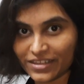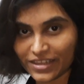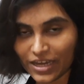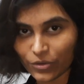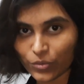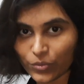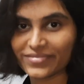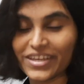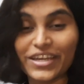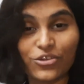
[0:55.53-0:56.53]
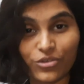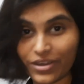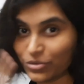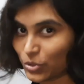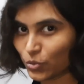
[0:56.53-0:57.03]
Now you
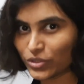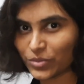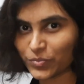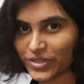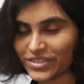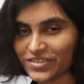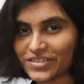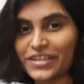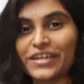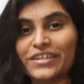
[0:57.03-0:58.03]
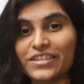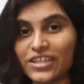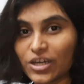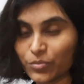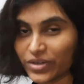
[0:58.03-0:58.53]
have two numbers, the
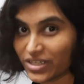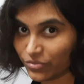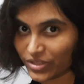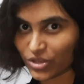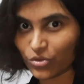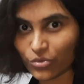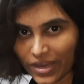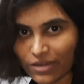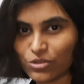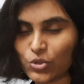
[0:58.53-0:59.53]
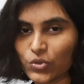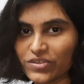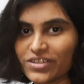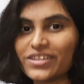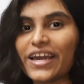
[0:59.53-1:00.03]
number which you have
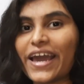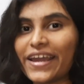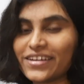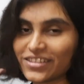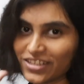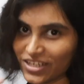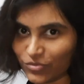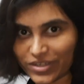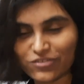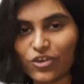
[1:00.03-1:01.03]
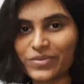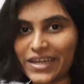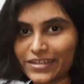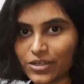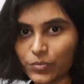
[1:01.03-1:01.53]
chosen and the reverse of
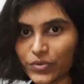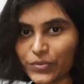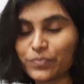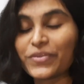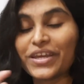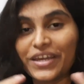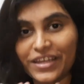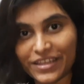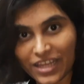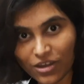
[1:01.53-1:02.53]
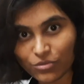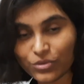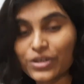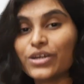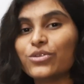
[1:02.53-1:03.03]
that number. Now
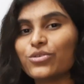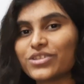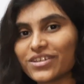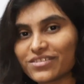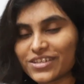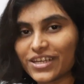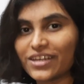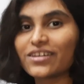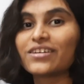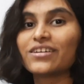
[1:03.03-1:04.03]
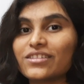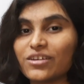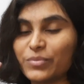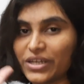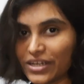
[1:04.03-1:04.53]
you just take
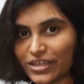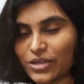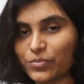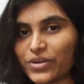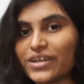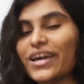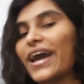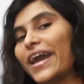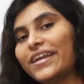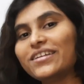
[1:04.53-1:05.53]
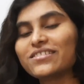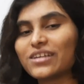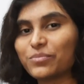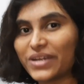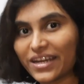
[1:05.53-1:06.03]
the bigger number and
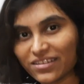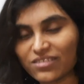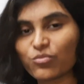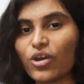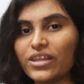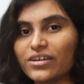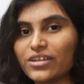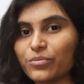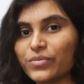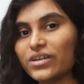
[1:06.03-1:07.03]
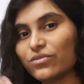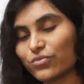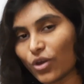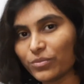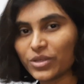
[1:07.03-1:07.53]
subtract the smaller number
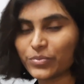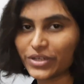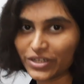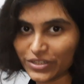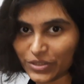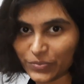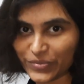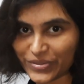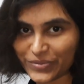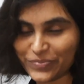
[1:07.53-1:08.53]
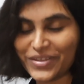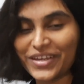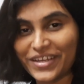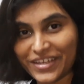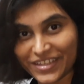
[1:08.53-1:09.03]
from the bigger number.
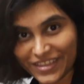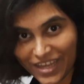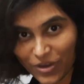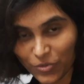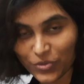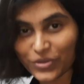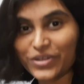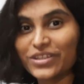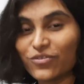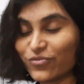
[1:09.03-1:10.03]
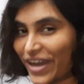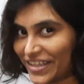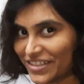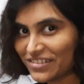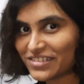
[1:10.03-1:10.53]
Now the
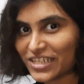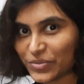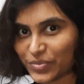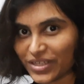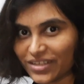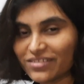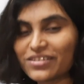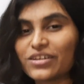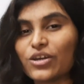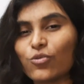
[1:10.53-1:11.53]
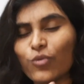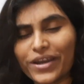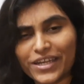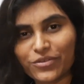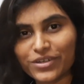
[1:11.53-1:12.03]
final step is
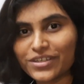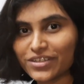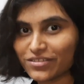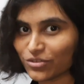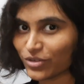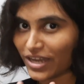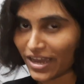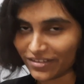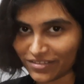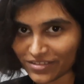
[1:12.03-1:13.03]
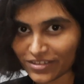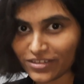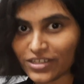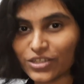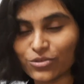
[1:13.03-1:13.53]
whatever is your
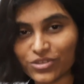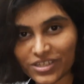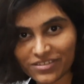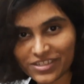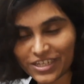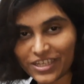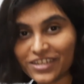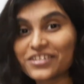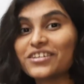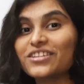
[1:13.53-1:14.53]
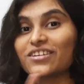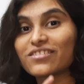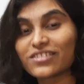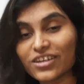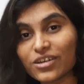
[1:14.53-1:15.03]
answer, you just take the
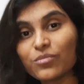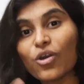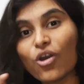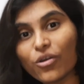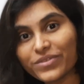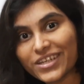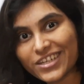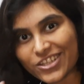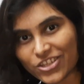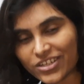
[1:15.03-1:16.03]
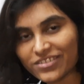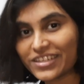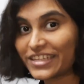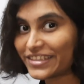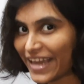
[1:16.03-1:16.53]
sum of the digits
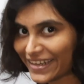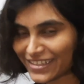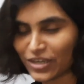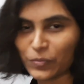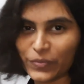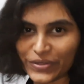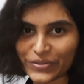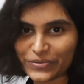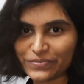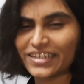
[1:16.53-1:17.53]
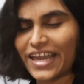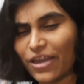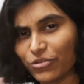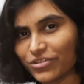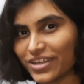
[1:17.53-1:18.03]
in that number.
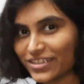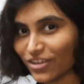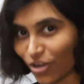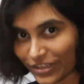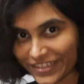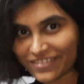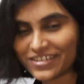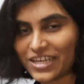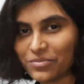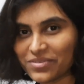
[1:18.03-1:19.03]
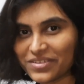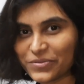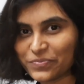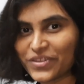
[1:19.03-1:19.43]
Have you done all these steps?